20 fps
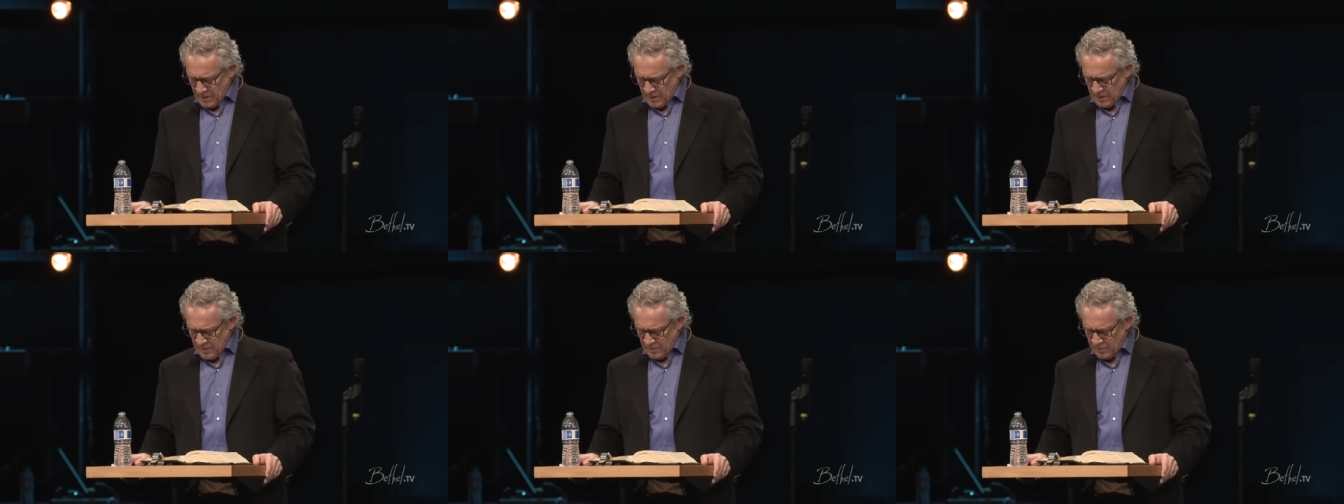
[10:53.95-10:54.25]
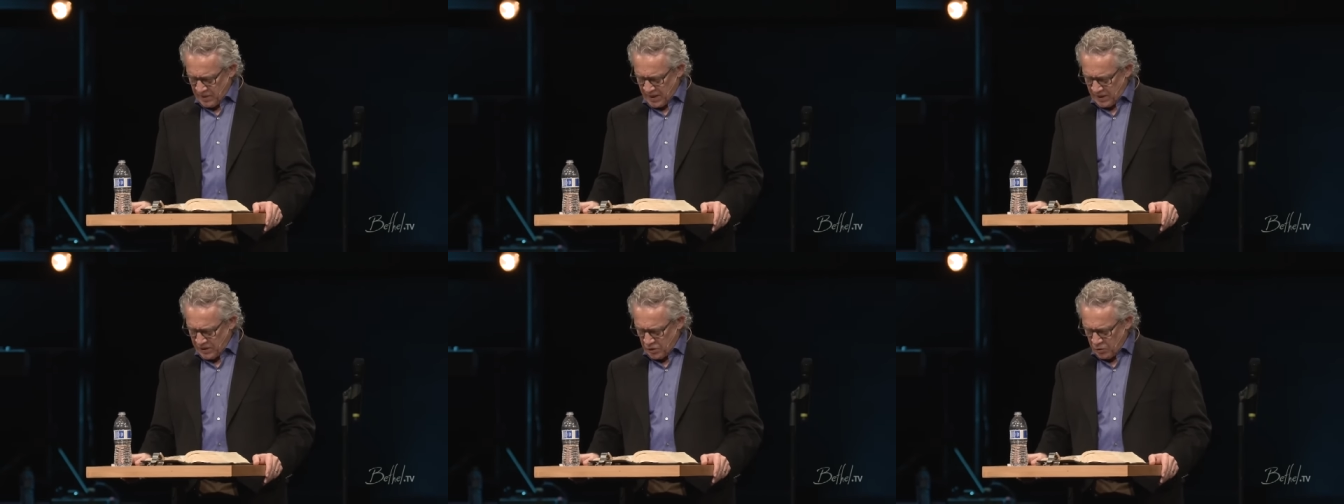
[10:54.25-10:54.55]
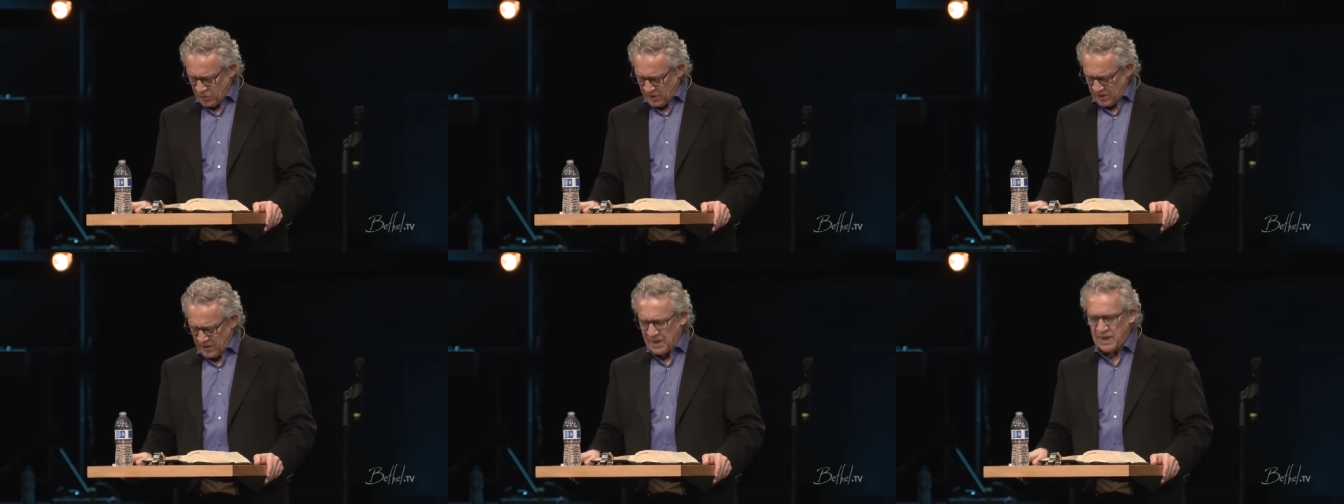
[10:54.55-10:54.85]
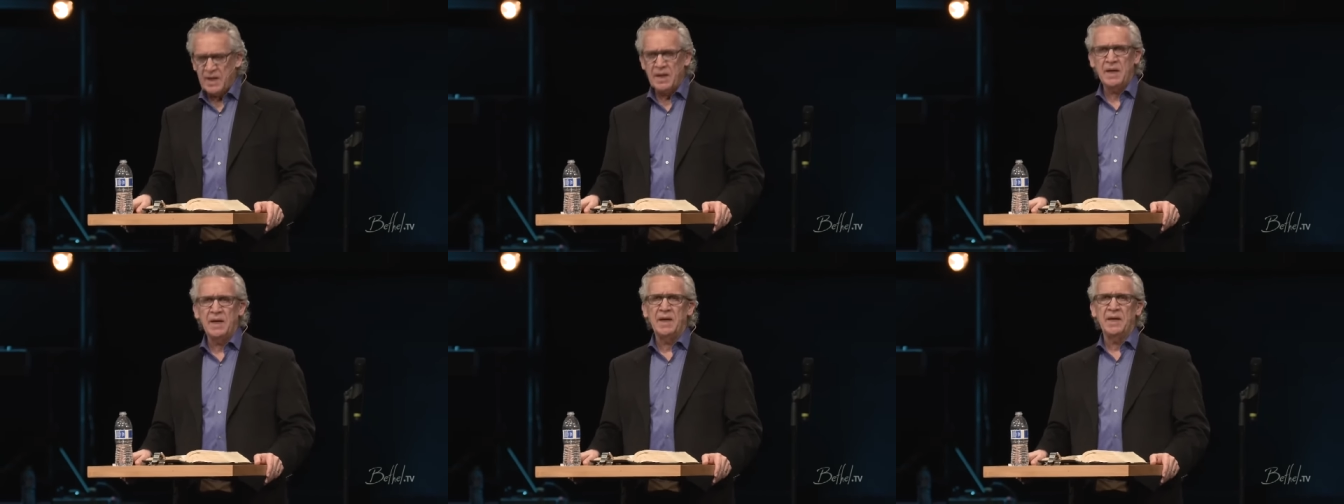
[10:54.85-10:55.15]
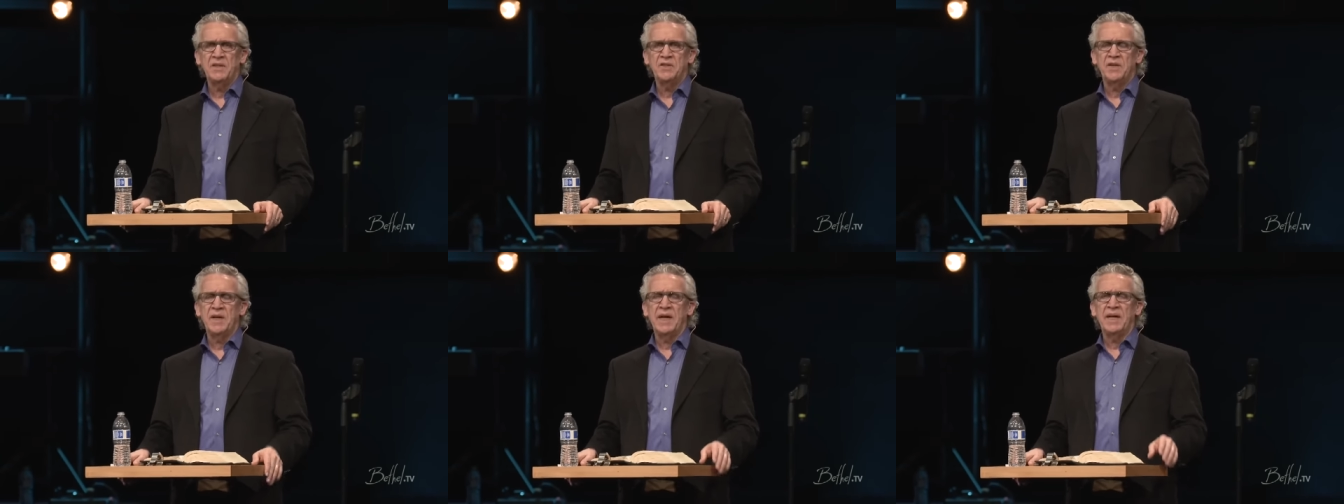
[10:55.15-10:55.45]
But I do want to,
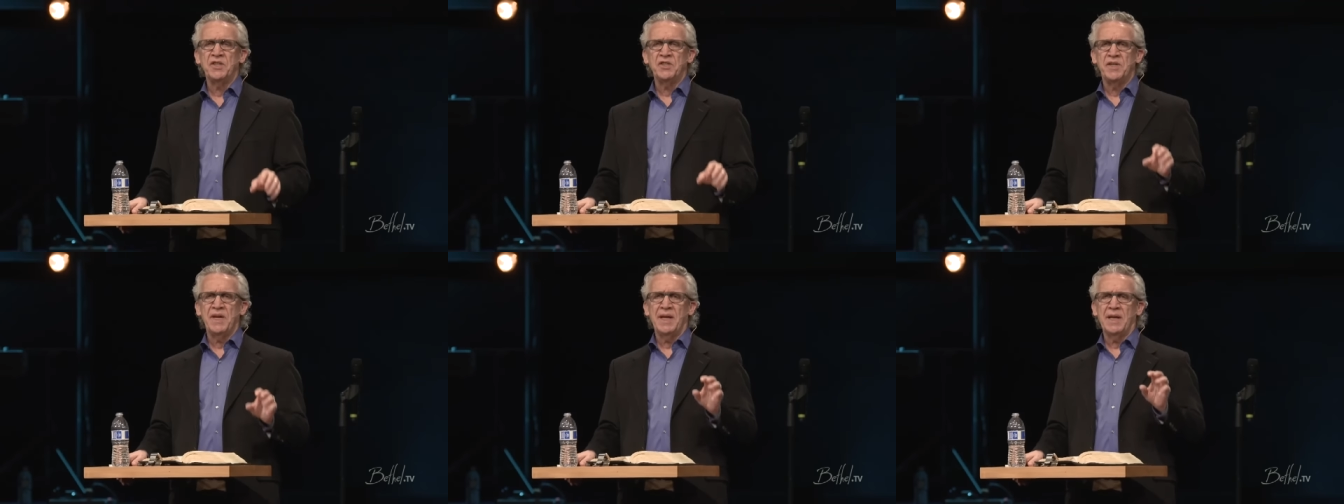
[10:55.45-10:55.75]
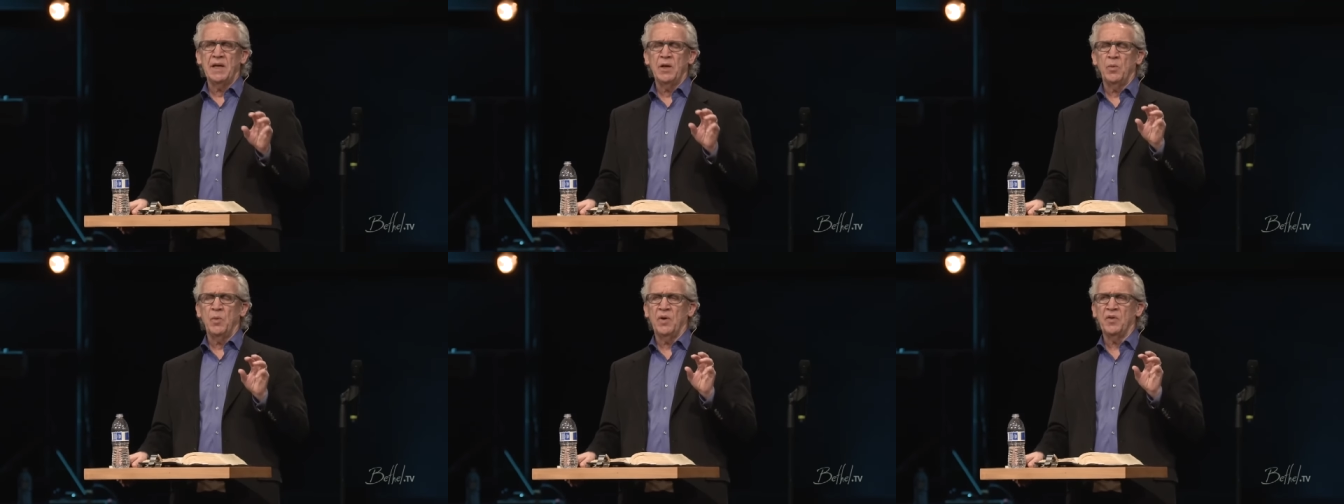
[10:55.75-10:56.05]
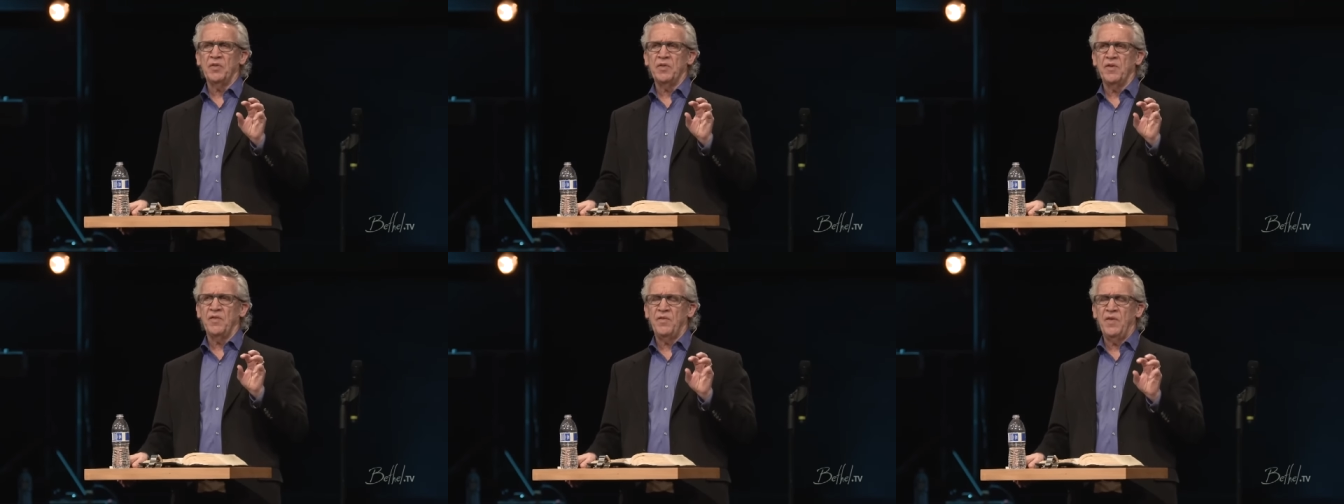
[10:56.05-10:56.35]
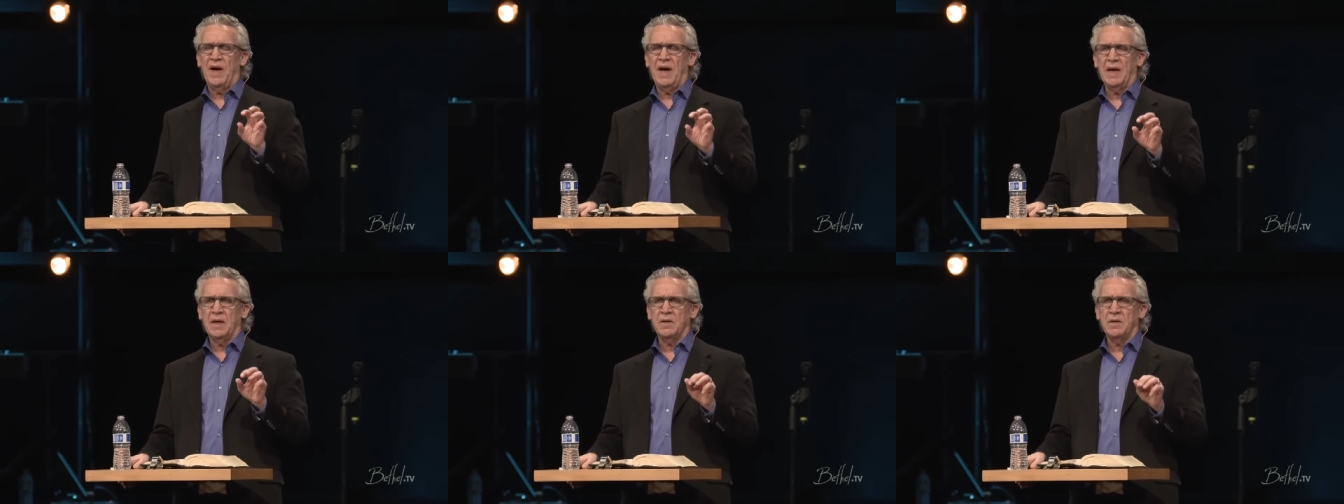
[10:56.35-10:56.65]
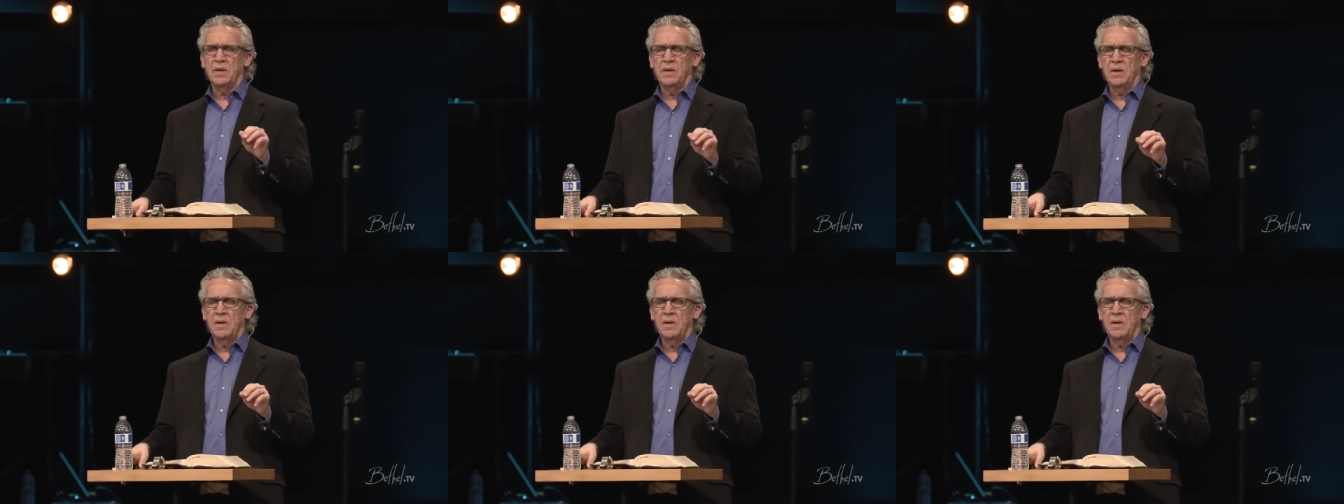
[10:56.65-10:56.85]
he's dealing with the fact